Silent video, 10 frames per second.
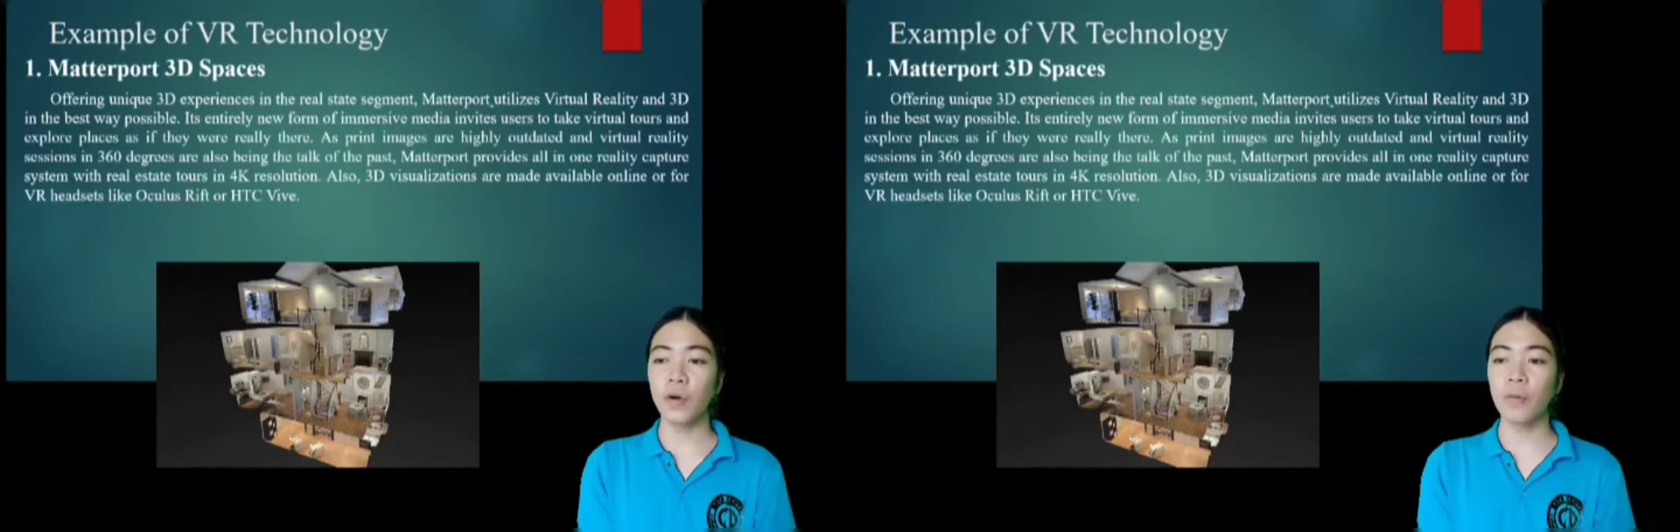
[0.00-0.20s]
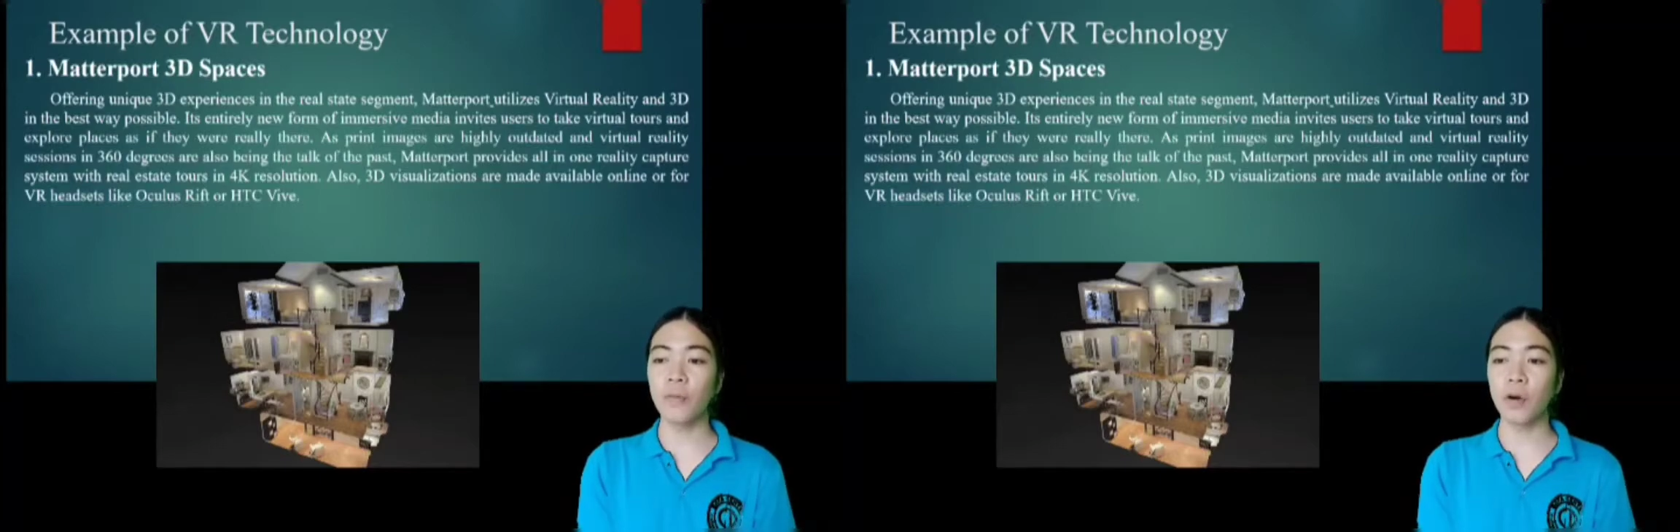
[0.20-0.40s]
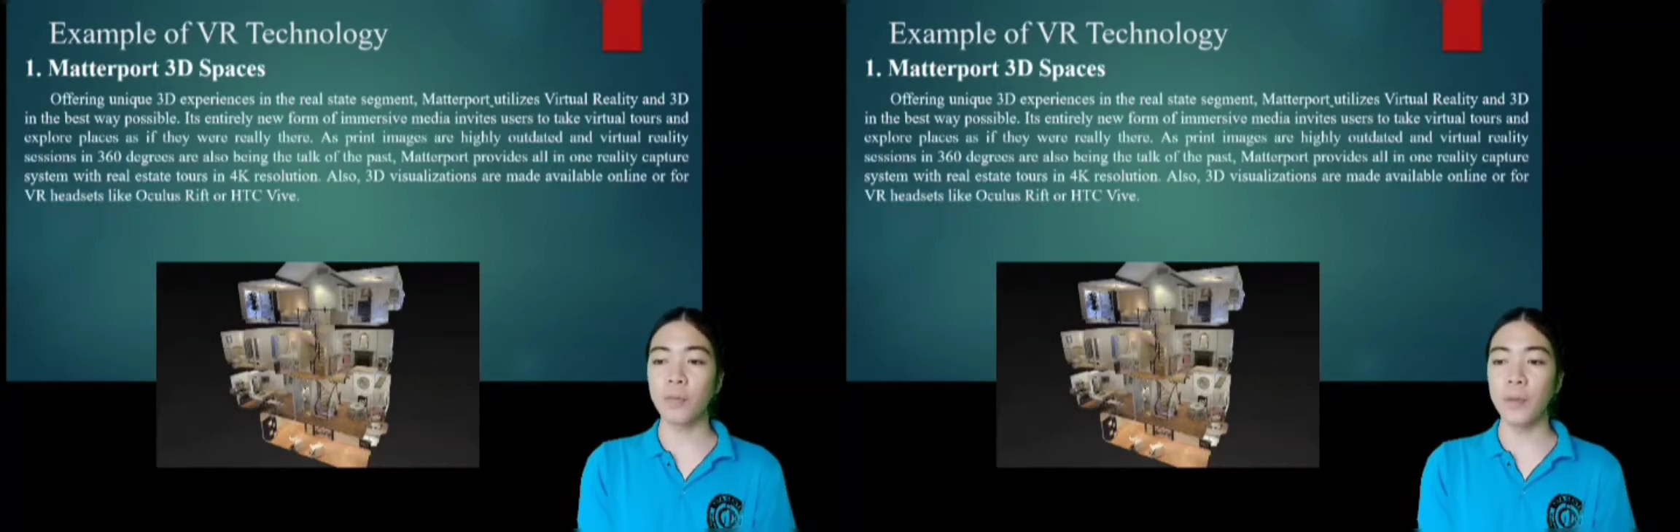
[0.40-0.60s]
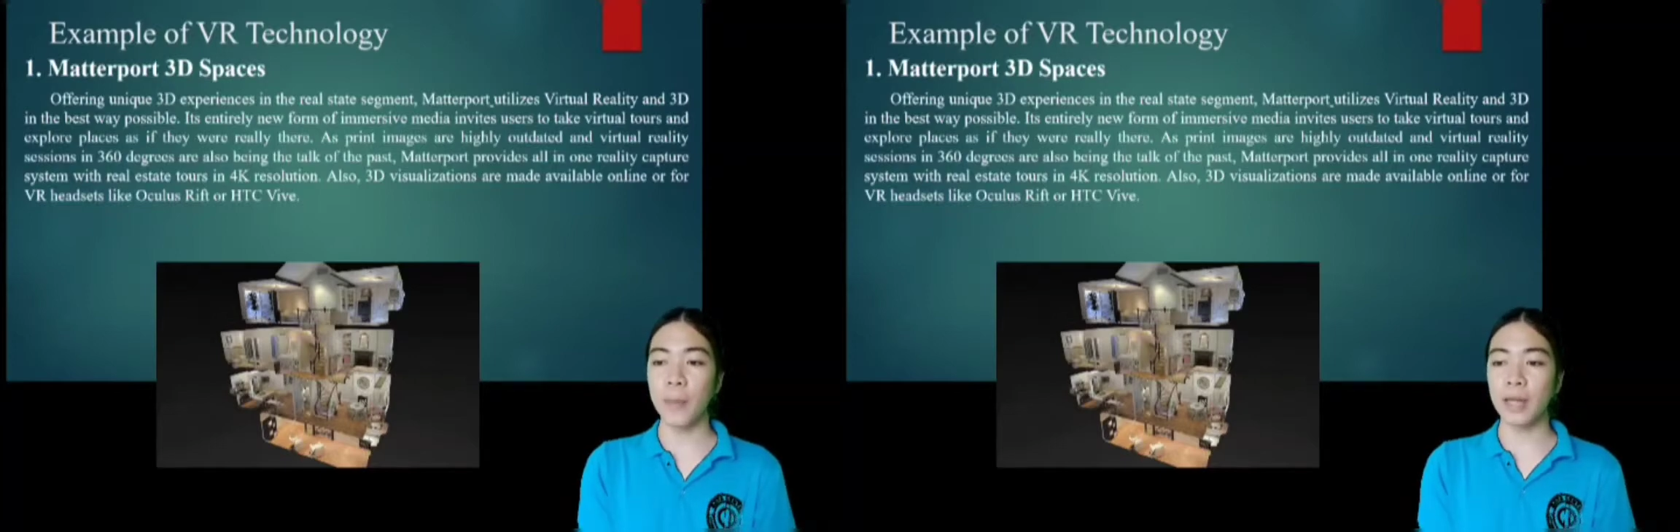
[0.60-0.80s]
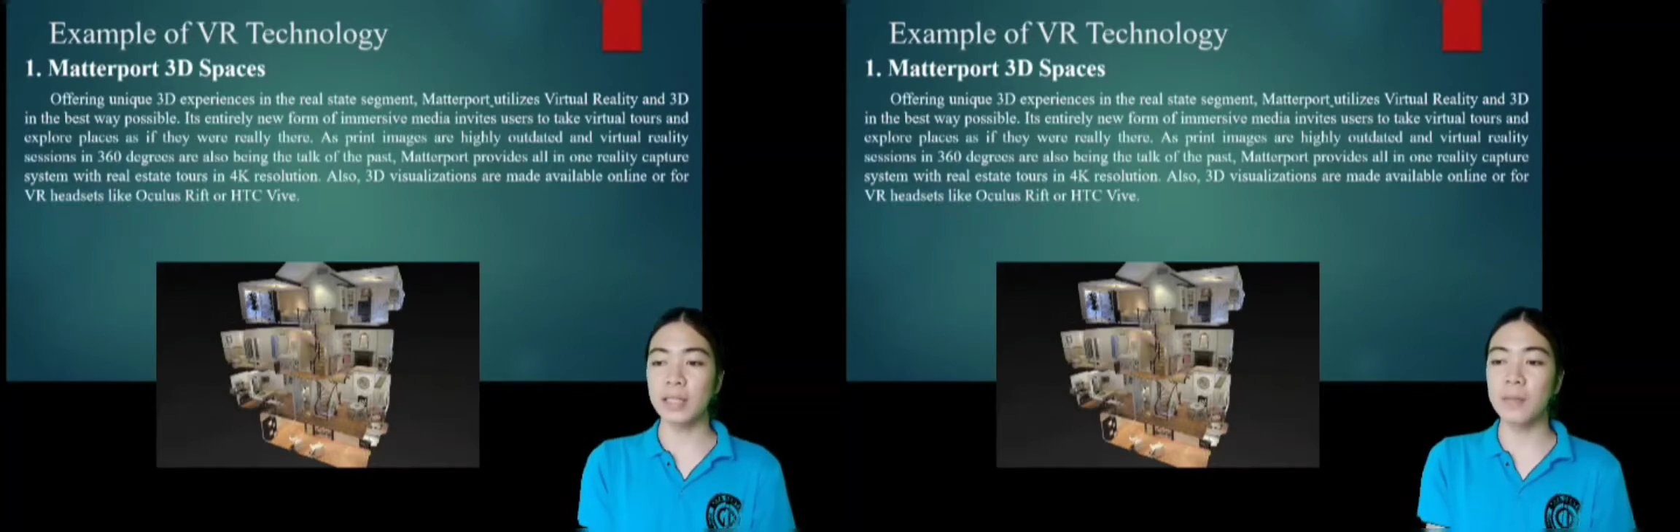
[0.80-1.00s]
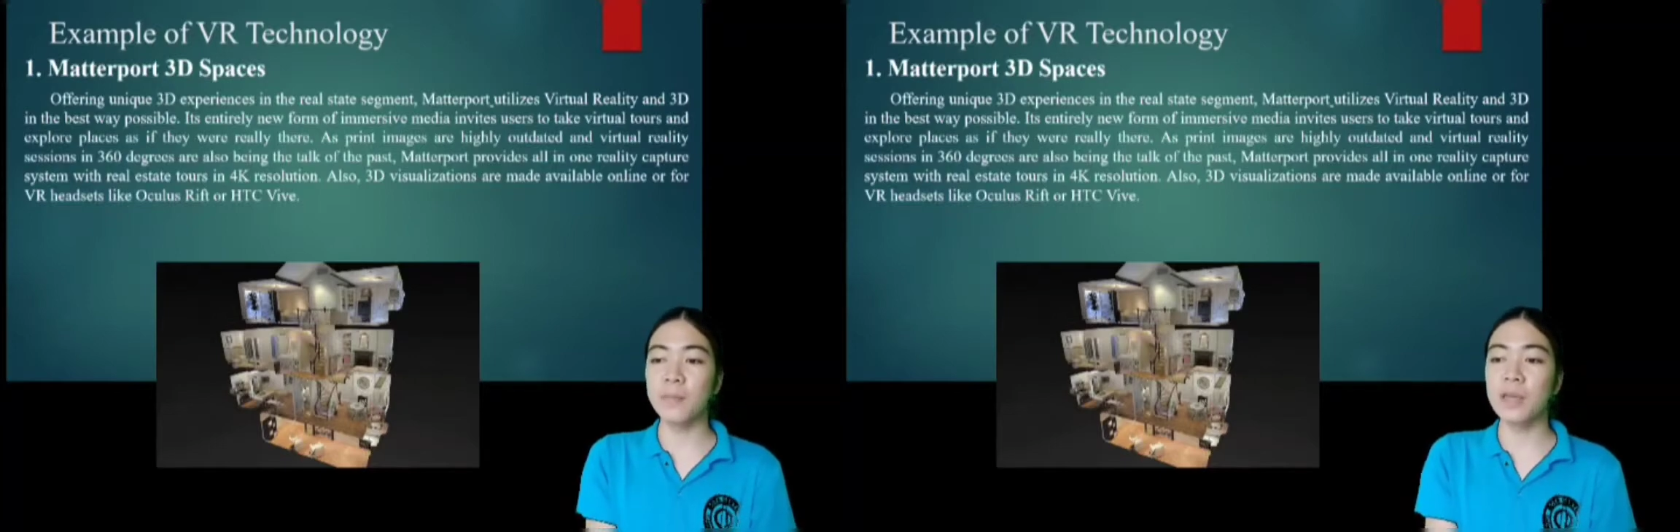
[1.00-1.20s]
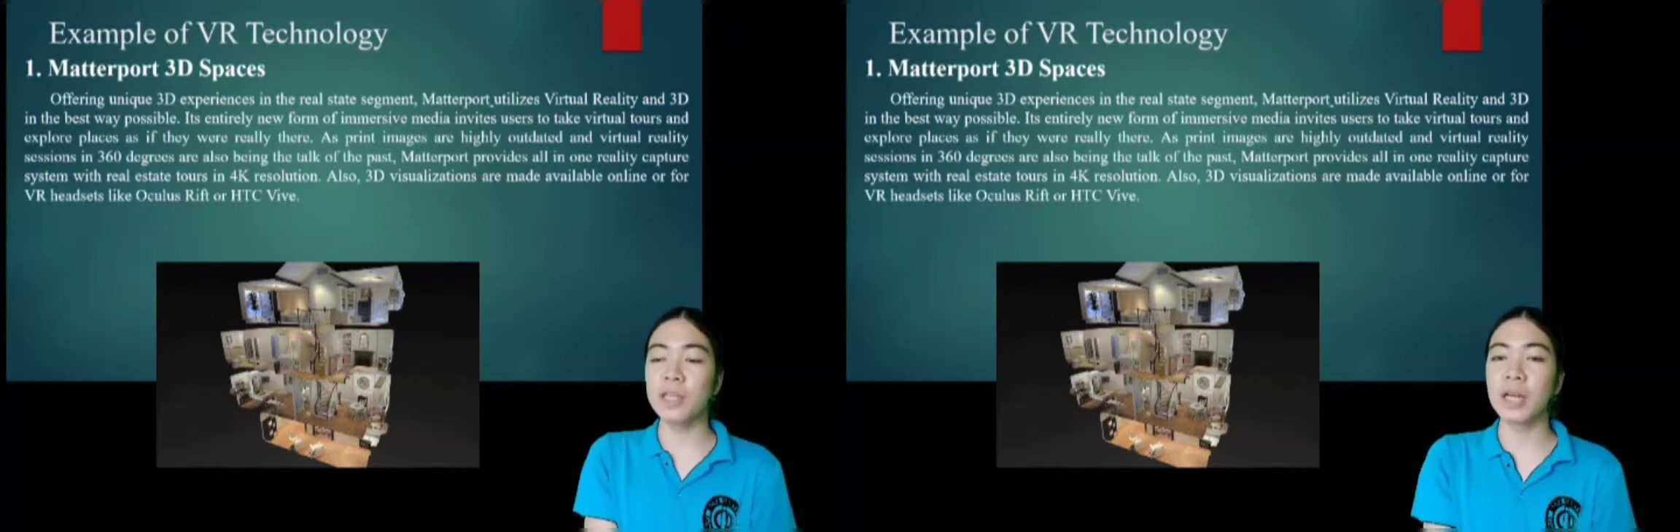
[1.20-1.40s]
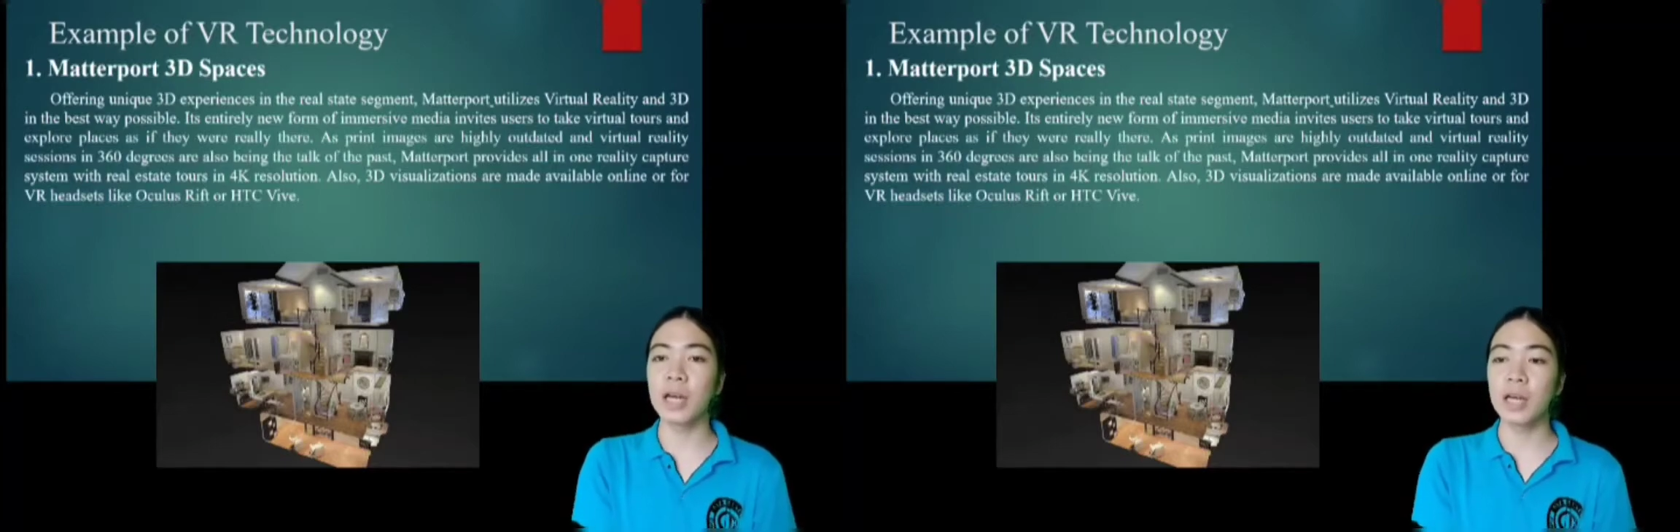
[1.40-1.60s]
form of immersive
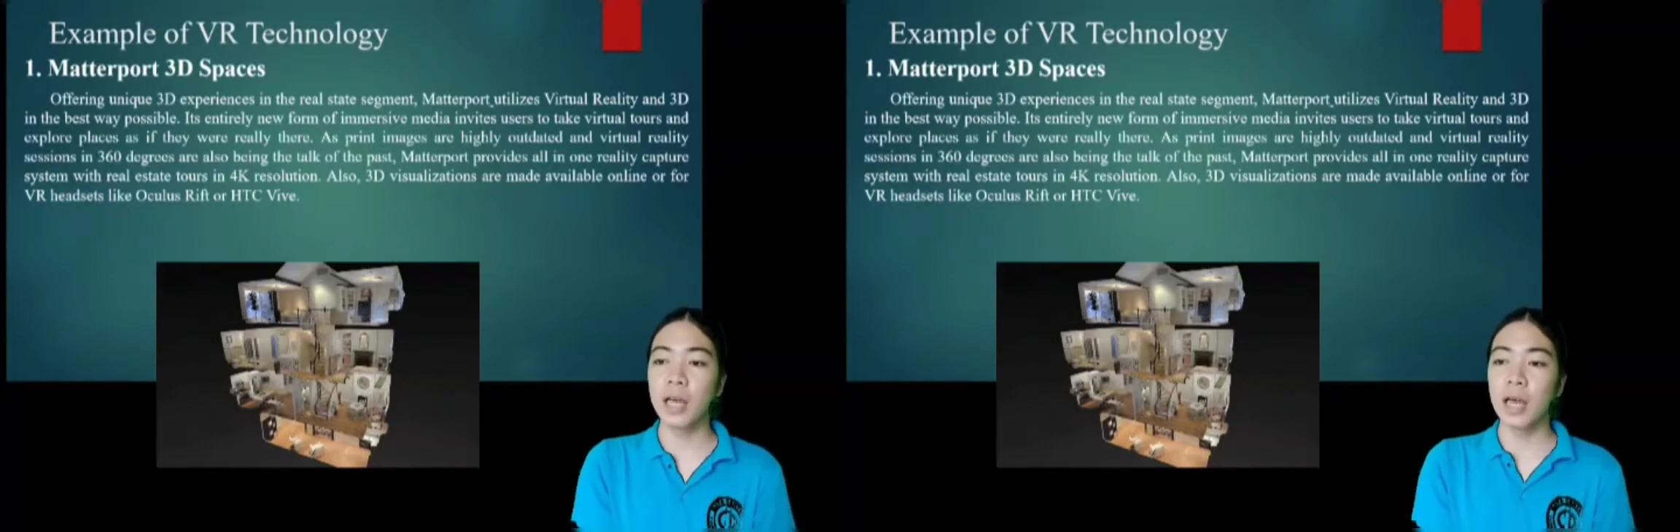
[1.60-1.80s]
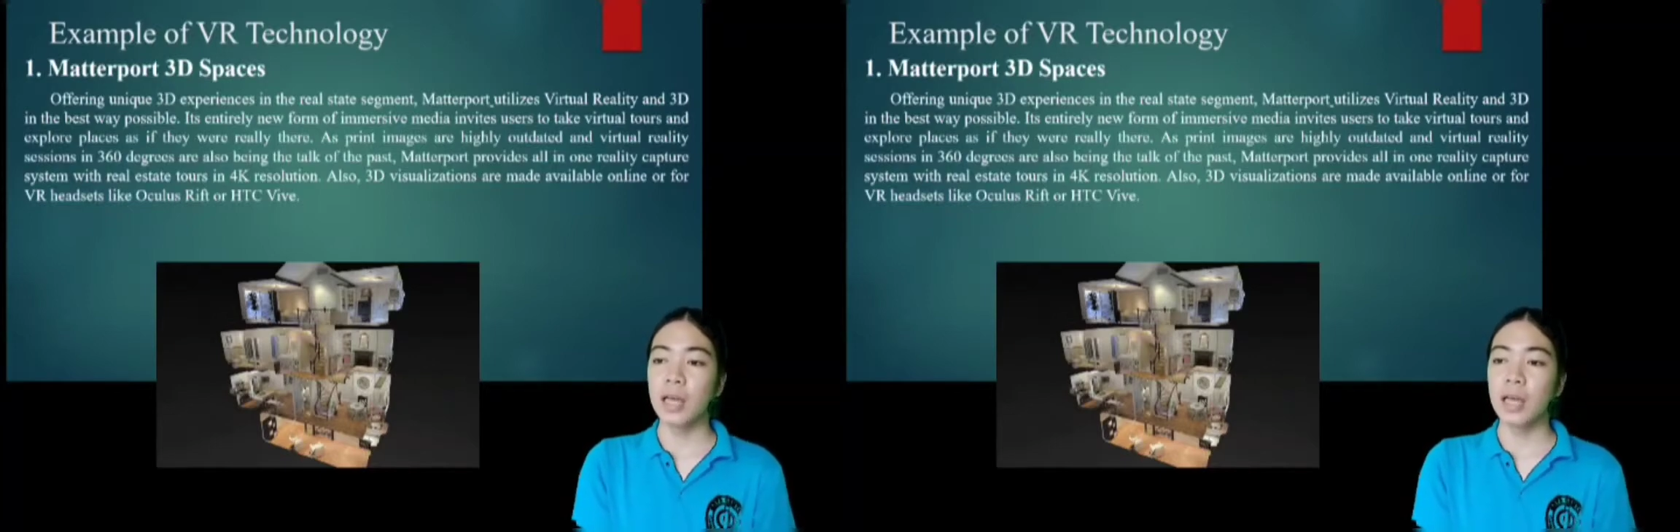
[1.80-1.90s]
media